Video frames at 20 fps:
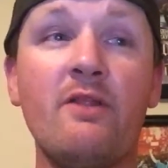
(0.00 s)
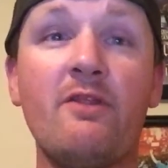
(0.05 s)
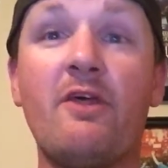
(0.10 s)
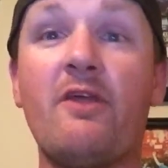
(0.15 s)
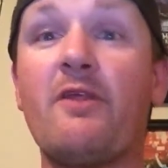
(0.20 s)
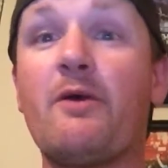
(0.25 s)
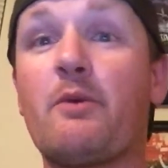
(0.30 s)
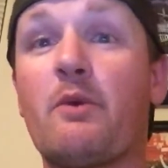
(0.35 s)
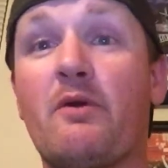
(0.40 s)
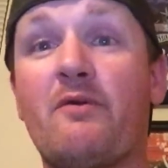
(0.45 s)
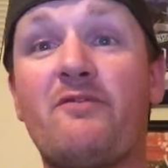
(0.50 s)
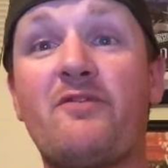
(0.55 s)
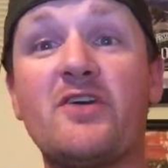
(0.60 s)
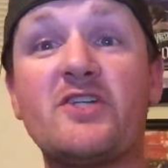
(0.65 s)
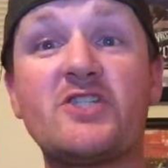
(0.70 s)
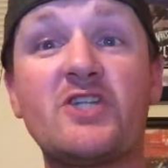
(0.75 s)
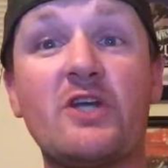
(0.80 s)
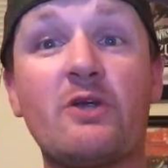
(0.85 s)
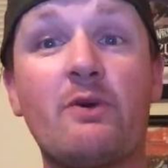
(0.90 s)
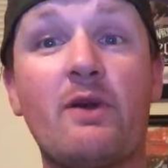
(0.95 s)
Then they were
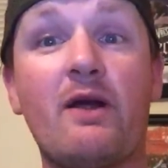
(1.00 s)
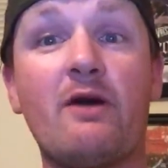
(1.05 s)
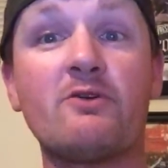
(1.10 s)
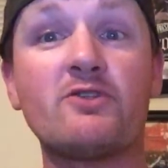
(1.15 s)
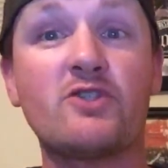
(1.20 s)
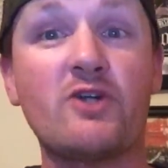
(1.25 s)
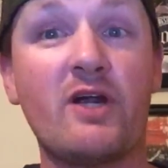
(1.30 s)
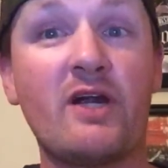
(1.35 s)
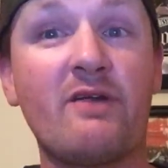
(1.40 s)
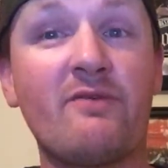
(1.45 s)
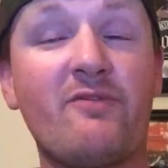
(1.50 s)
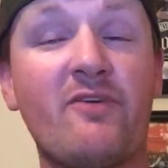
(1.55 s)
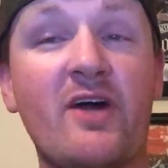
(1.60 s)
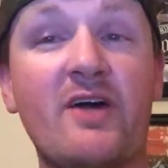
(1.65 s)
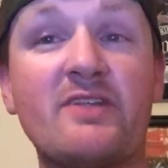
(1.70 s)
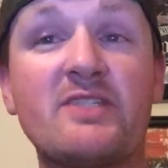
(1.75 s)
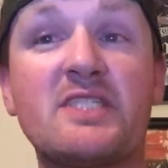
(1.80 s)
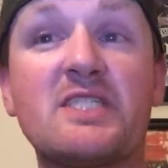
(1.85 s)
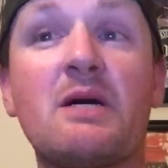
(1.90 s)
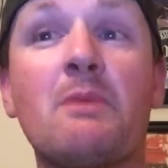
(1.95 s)
fishing around trying to
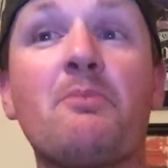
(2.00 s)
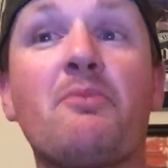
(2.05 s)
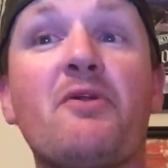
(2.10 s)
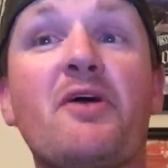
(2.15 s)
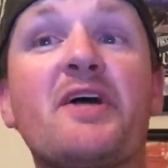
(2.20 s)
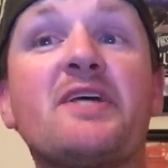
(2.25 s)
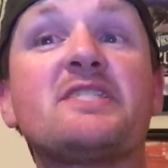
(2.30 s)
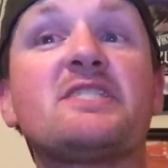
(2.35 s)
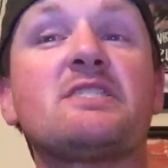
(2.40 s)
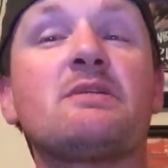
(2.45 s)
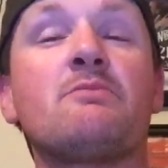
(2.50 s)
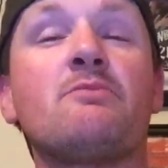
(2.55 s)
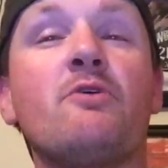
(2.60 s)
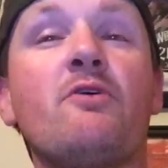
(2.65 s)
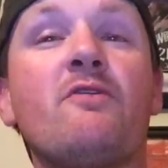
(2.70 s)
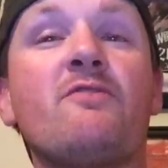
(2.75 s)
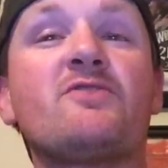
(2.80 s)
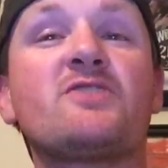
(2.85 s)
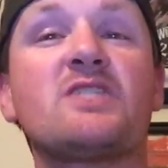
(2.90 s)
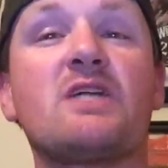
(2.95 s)
find some place to move